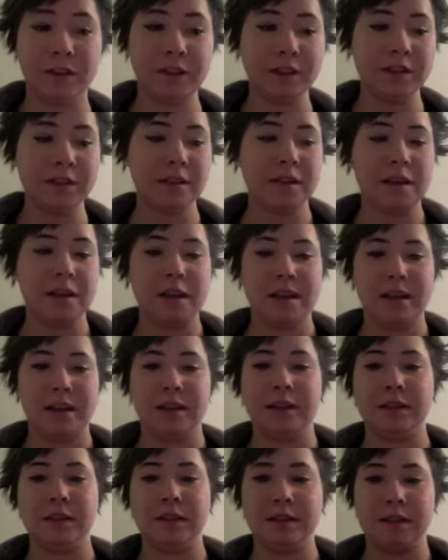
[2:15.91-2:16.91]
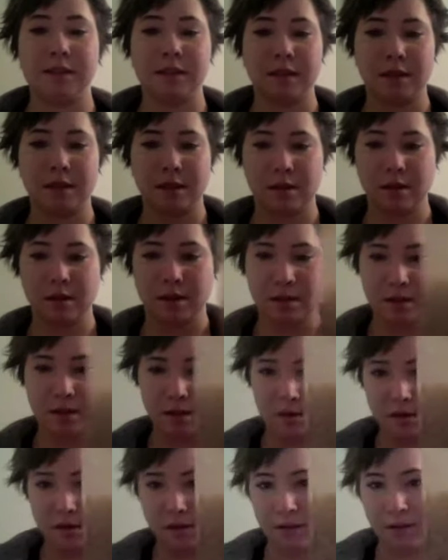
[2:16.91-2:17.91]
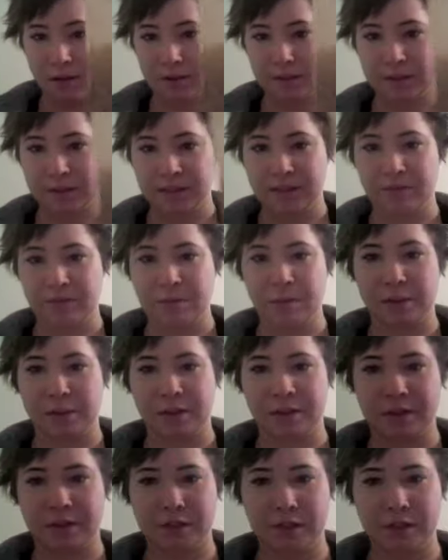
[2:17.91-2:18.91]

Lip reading: This is the rest of my breakfast here.